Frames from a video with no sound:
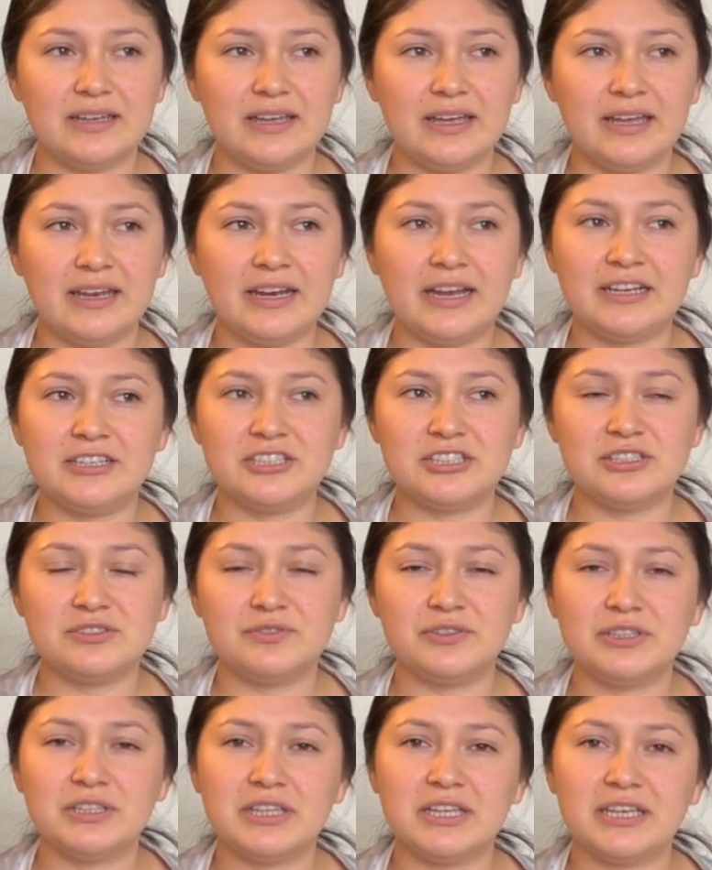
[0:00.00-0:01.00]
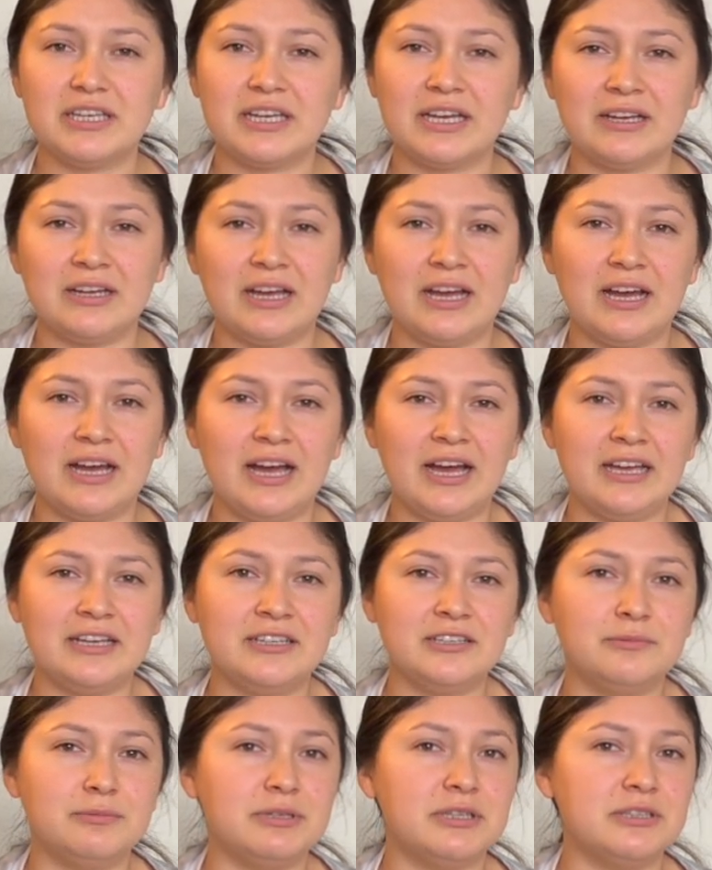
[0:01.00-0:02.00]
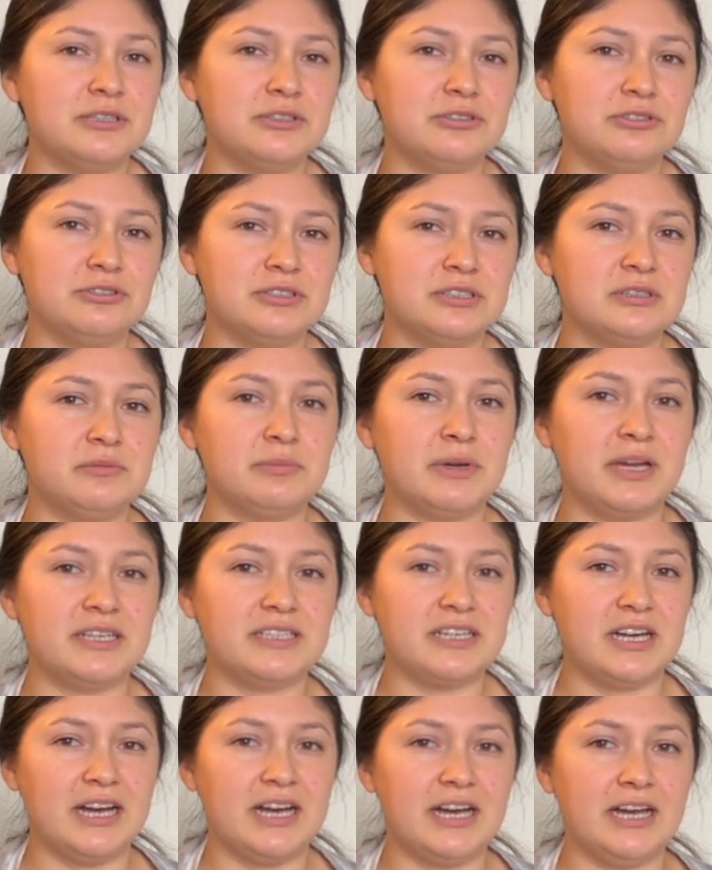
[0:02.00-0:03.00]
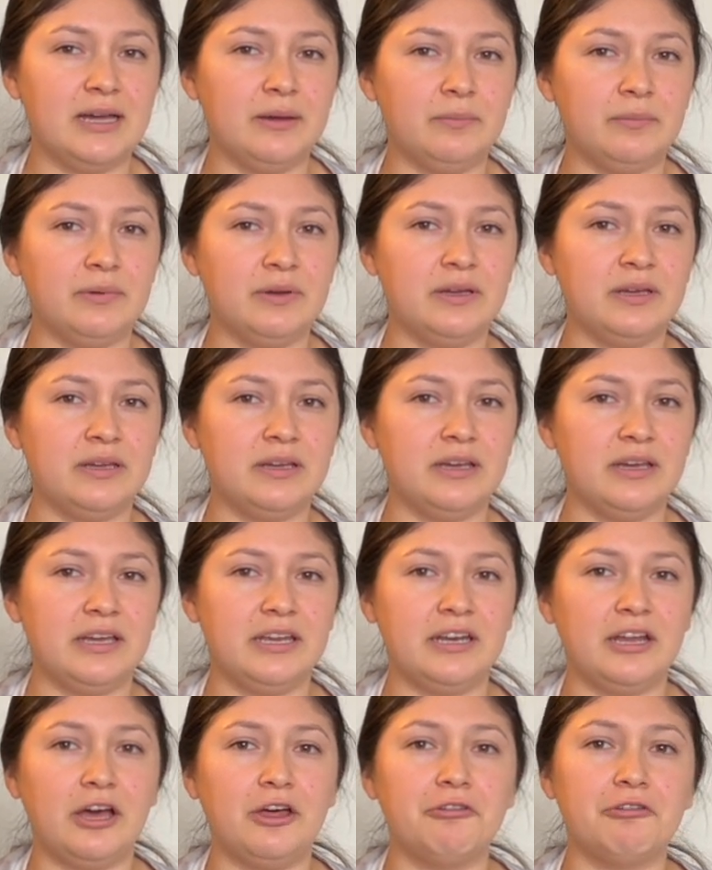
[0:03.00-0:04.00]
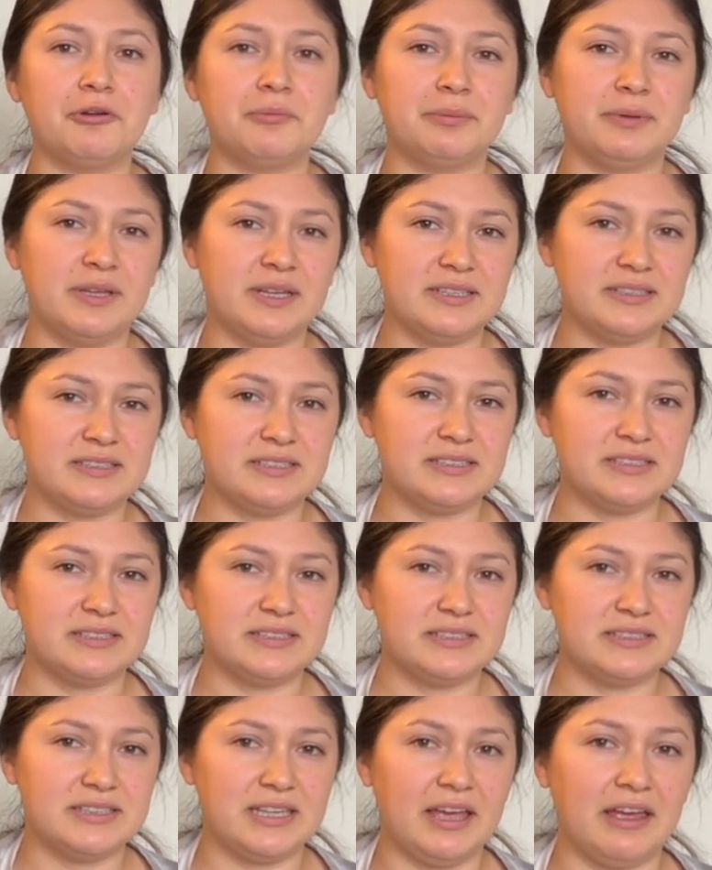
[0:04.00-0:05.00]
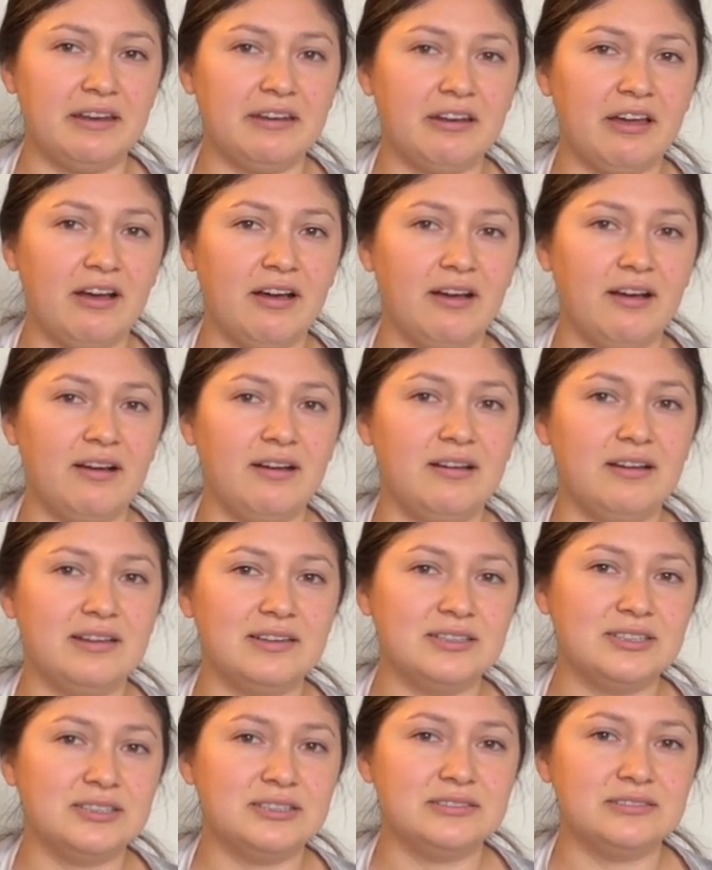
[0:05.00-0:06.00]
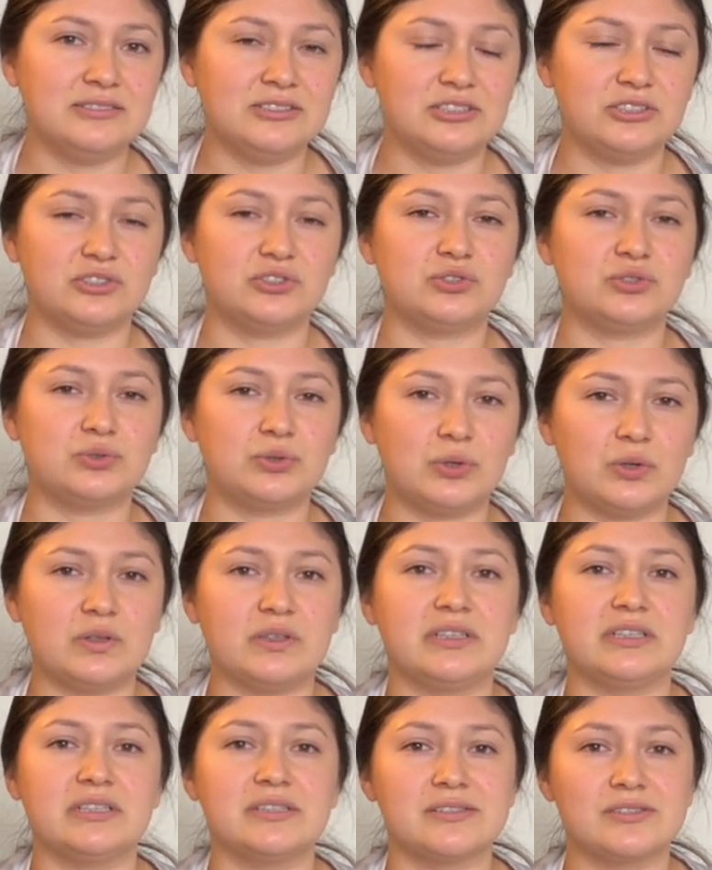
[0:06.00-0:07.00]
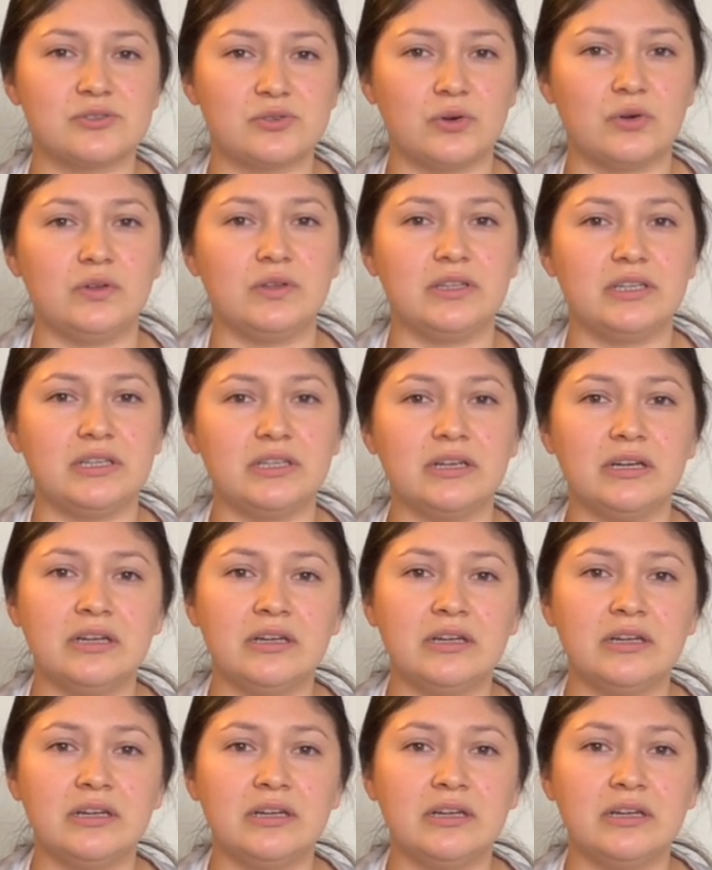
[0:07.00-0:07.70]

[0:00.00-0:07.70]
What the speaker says: And I just feel like I could be using my time in other places and not just scrolling and scrolling.